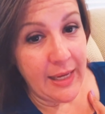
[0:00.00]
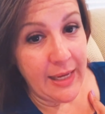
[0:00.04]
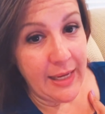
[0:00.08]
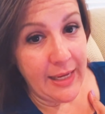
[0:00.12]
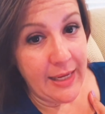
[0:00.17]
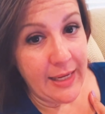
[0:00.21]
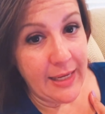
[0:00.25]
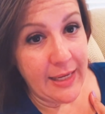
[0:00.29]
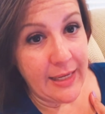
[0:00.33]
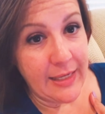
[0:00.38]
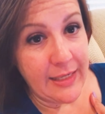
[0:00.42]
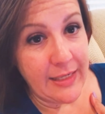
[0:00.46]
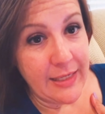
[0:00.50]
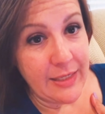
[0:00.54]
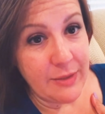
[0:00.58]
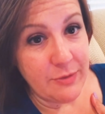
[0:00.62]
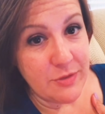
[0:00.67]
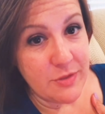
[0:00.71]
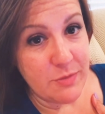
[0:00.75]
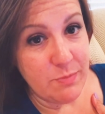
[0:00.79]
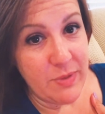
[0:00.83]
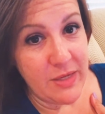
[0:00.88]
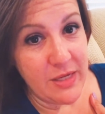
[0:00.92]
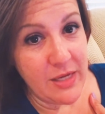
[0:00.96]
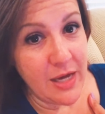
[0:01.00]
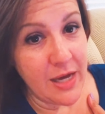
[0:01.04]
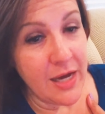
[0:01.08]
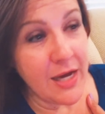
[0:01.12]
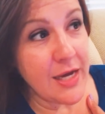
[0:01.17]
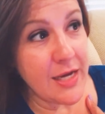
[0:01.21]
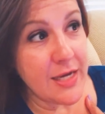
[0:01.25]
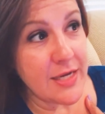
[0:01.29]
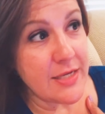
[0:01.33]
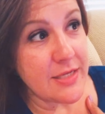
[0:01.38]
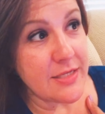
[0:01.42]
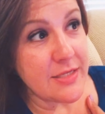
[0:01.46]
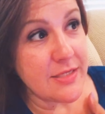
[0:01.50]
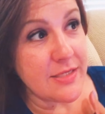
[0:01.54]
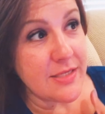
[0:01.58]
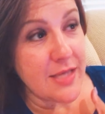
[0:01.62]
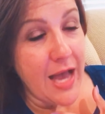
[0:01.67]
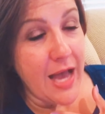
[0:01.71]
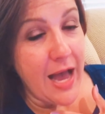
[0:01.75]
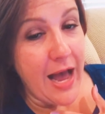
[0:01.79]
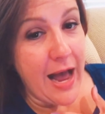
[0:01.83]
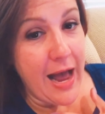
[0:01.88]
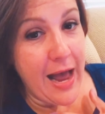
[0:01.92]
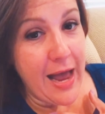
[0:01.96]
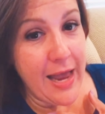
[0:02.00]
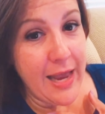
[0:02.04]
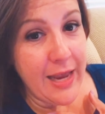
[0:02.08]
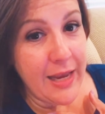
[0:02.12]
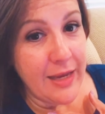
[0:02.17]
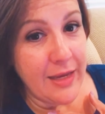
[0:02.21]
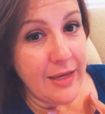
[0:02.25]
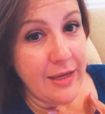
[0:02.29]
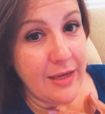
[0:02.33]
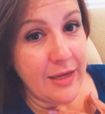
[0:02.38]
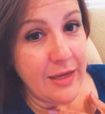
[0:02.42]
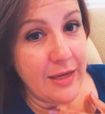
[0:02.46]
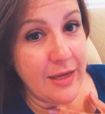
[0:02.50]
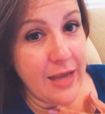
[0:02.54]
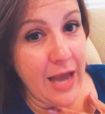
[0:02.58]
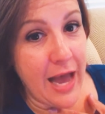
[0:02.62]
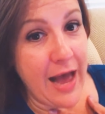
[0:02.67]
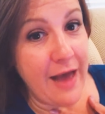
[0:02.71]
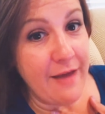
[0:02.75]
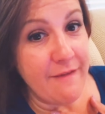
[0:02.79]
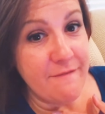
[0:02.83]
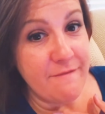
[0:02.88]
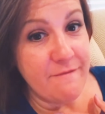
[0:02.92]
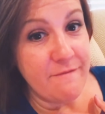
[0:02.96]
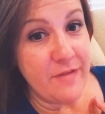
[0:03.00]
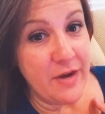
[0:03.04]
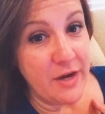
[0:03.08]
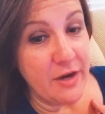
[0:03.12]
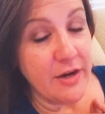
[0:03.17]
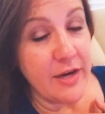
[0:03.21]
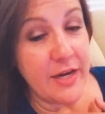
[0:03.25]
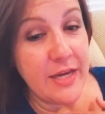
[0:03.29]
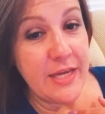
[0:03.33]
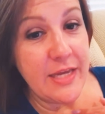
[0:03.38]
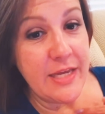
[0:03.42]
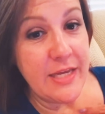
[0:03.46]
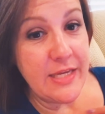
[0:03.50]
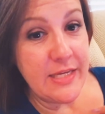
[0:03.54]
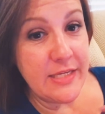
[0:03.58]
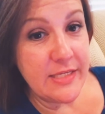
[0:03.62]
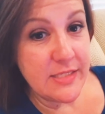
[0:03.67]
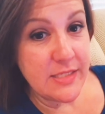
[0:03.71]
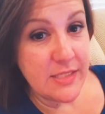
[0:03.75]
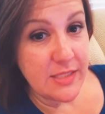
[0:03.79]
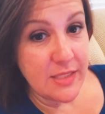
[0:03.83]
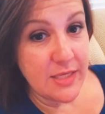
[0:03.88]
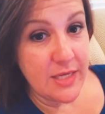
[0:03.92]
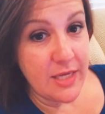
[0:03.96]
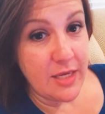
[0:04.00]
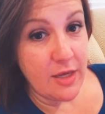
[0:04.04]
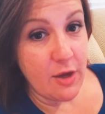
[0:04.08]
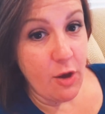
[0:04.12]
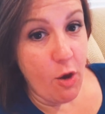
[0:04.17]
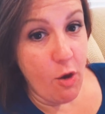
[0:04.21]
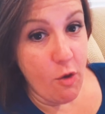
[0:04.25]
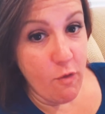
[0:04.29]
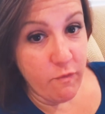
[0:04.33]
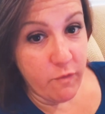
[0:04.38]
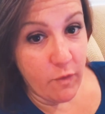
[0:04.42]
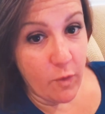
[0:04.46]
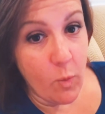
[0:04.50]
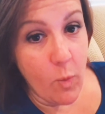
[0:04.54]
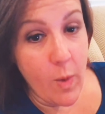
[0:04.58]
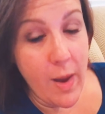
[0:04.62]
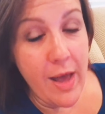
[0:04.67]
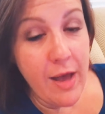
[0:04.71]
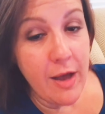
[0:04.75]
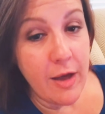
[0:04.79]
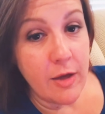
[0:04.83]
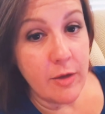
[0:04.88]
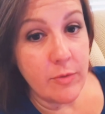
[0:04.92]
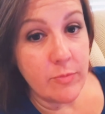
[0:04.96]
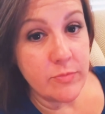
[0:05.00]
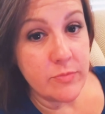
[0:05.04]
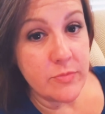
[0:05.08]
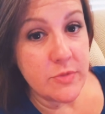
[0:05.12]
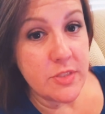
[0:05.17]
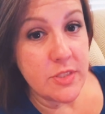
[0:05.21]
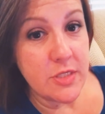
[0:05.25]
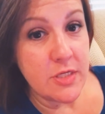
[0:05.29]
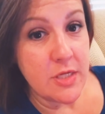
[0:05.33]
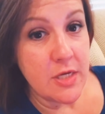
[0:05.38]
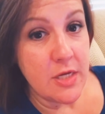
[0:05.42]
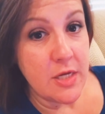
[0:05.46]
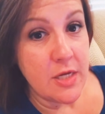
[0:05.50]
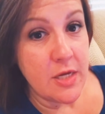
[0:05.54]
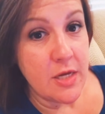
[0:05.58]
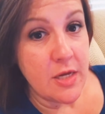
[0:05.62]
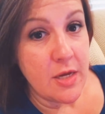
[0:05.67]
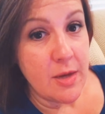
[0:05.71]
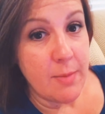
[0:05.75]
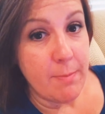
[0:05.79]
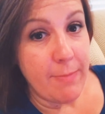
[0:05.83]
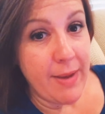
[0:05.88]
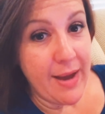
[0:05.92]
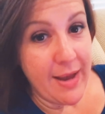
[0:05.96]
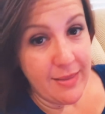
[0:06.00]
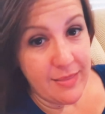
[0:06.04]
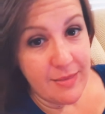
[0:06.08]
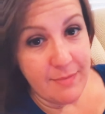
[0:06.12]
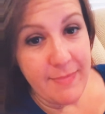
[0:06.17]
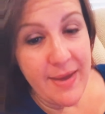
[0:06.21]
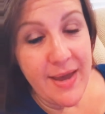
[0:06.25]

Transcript: and it was because I got very easily overwhelmed by the